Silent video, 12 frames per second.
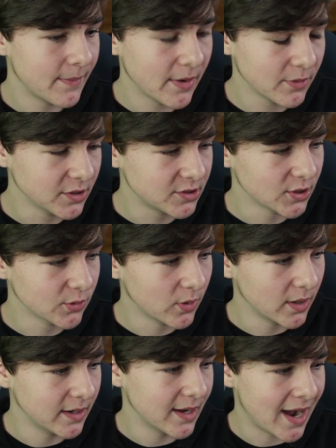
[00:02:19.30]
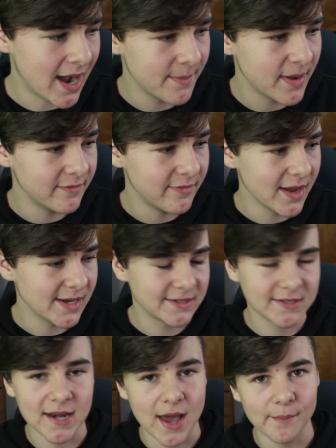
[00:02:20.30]
I'm not really sure what I'm
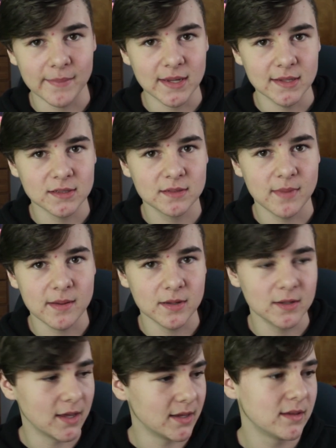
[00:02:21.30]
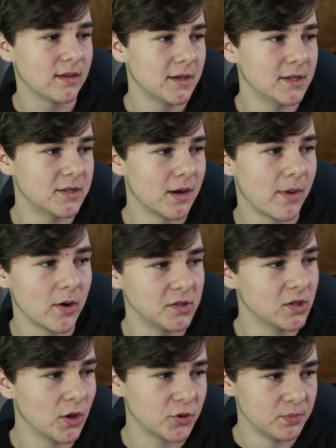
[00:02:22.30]
advanced now means. Maybe, like, he's talking about
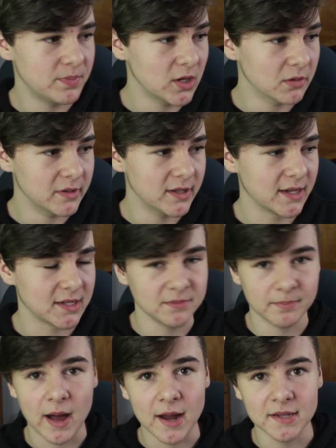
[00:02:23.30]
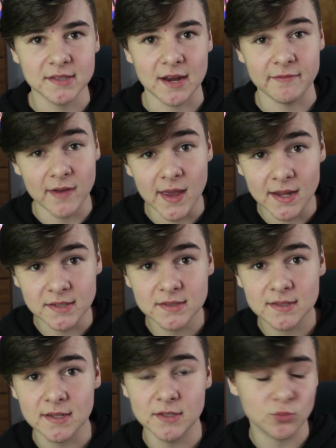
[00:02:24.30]
he's gone through puberty, like, his body's
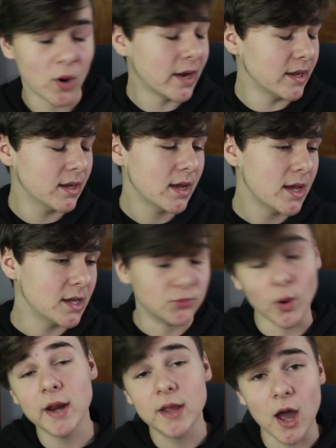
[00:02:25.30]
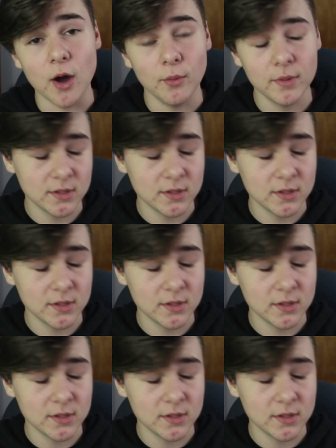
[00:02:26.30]
advanced. He's ready to go.